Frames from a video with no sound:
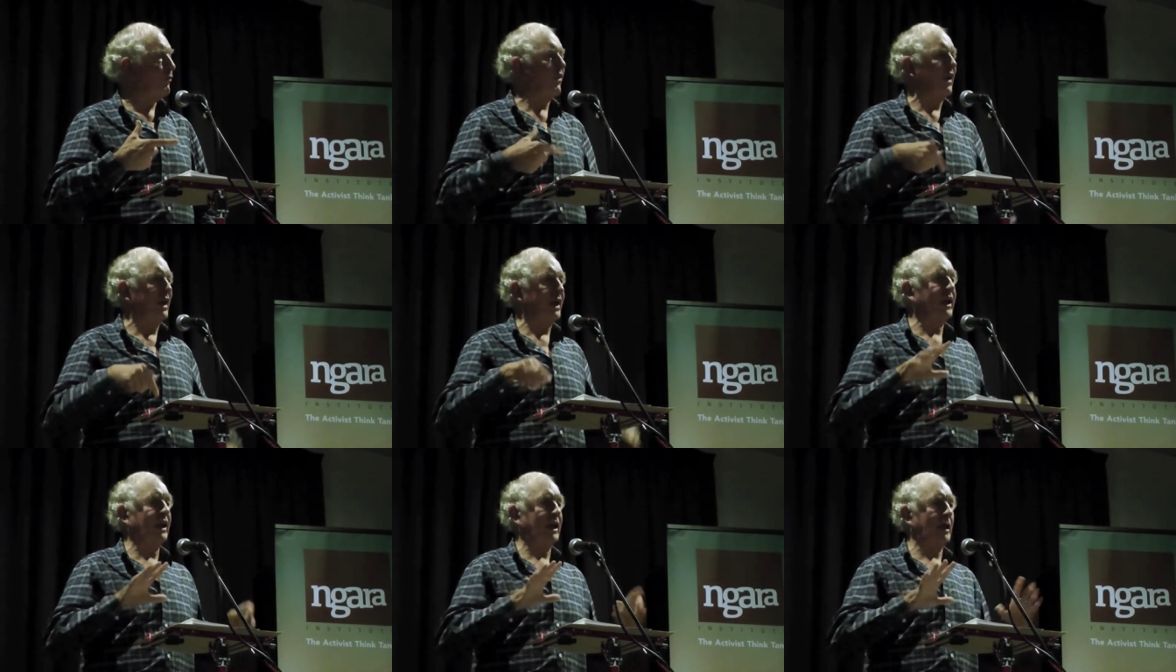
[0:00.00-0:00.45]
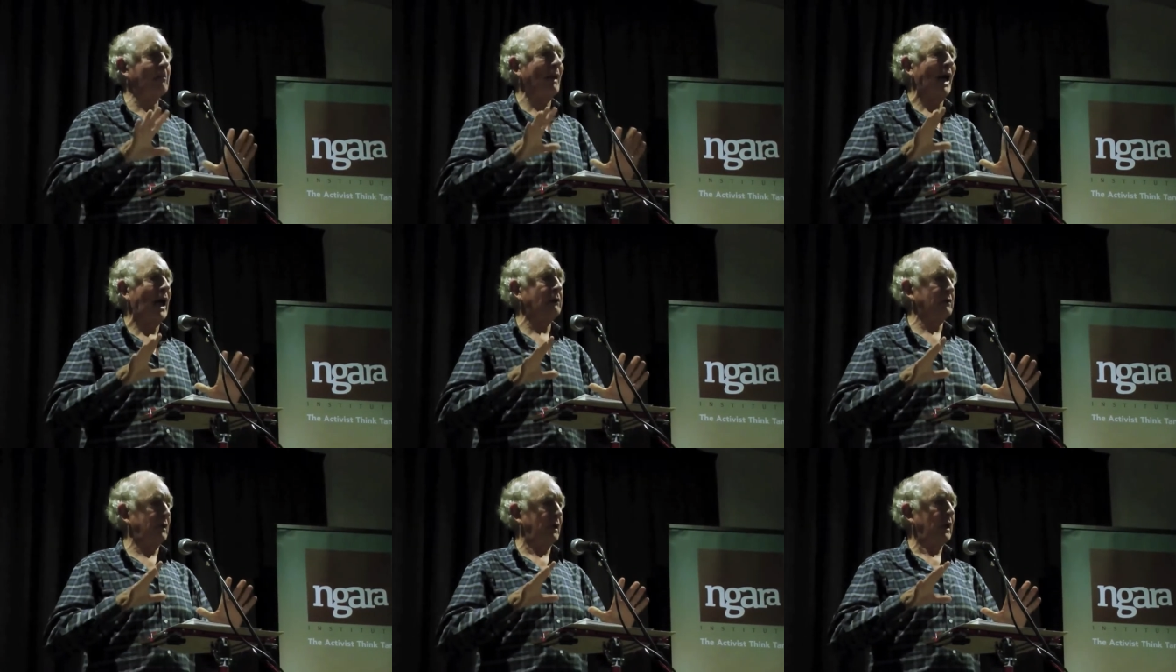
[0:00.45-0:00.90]
thinking
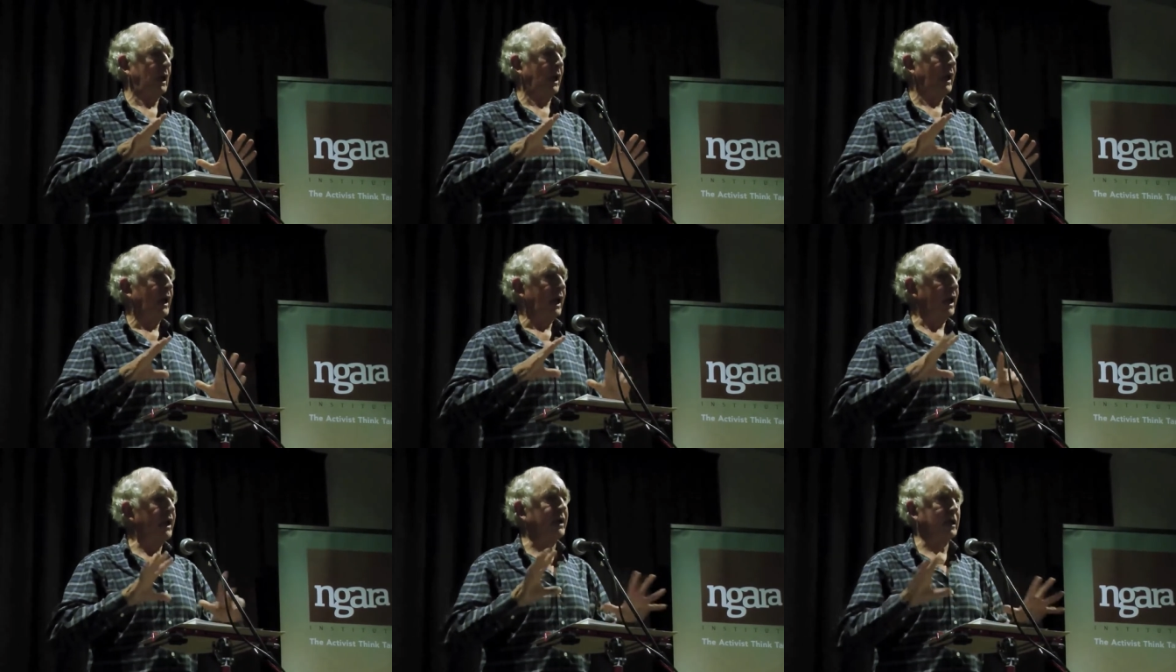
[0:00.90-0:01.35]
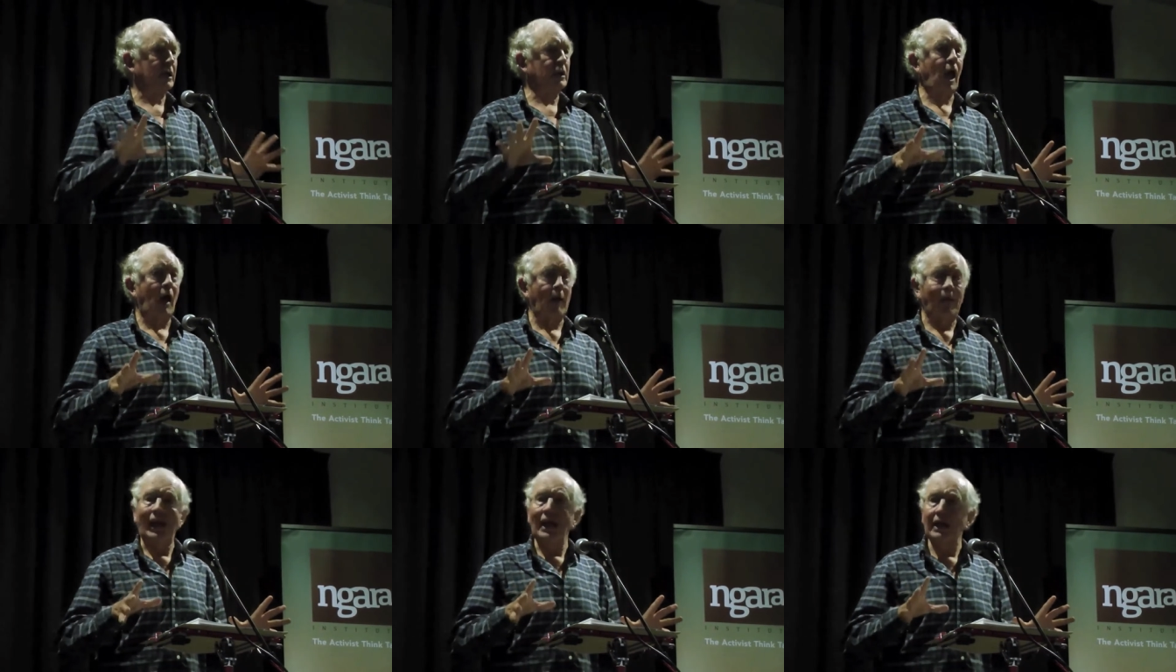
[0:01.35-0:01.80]
about
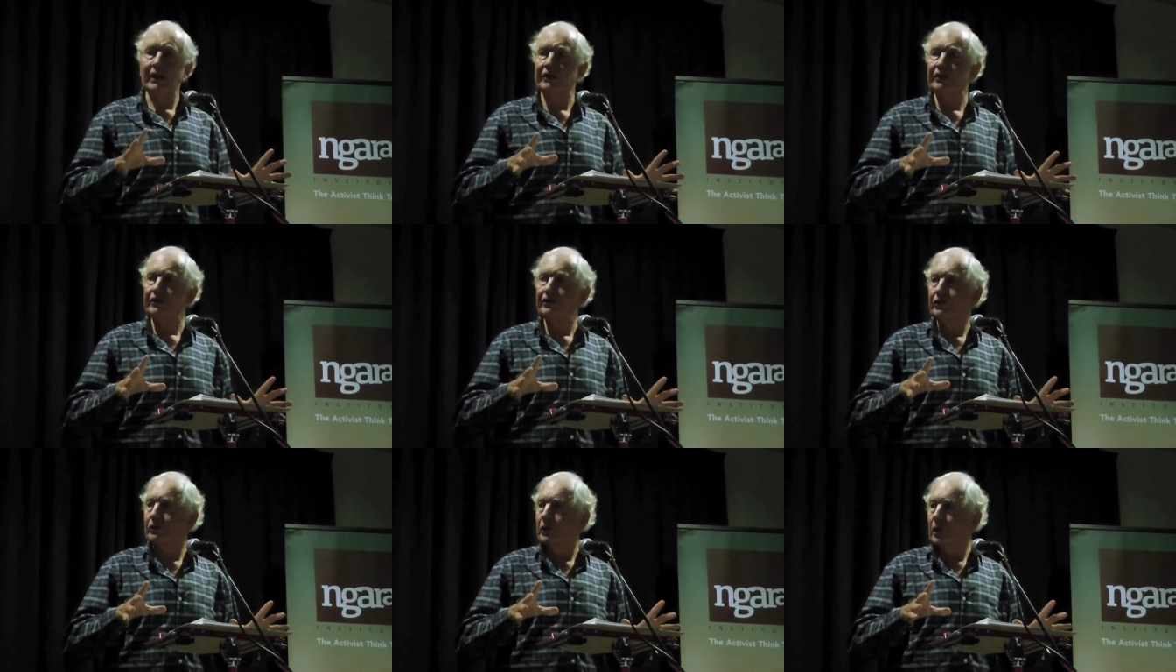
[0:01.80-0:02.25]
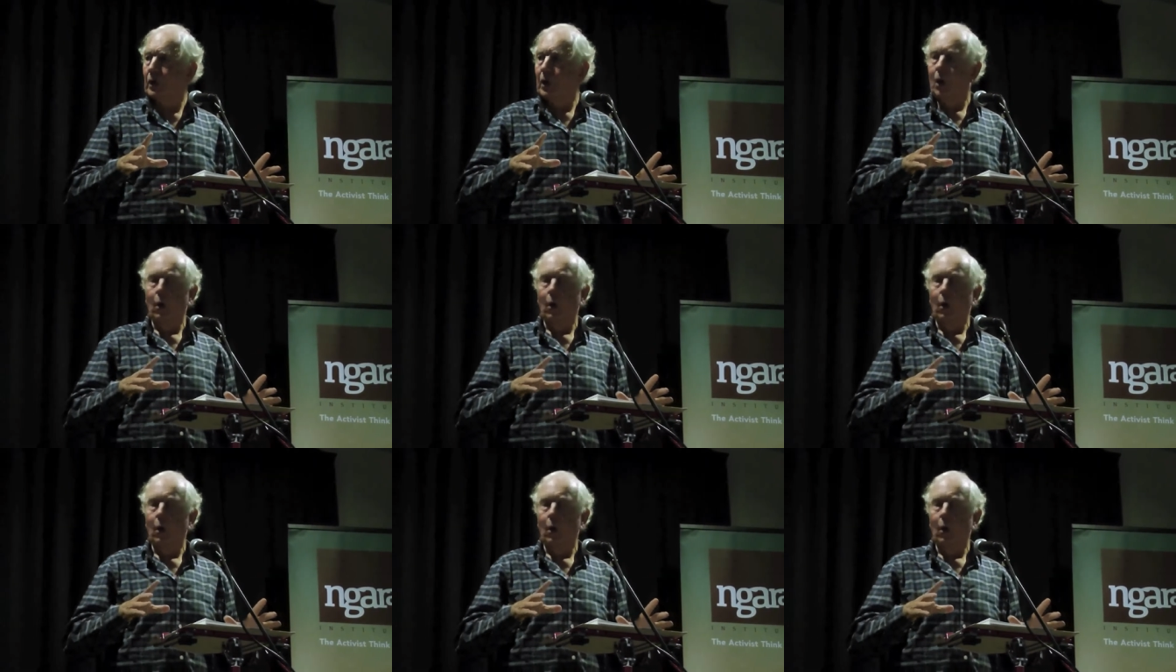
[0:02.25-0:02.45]
economics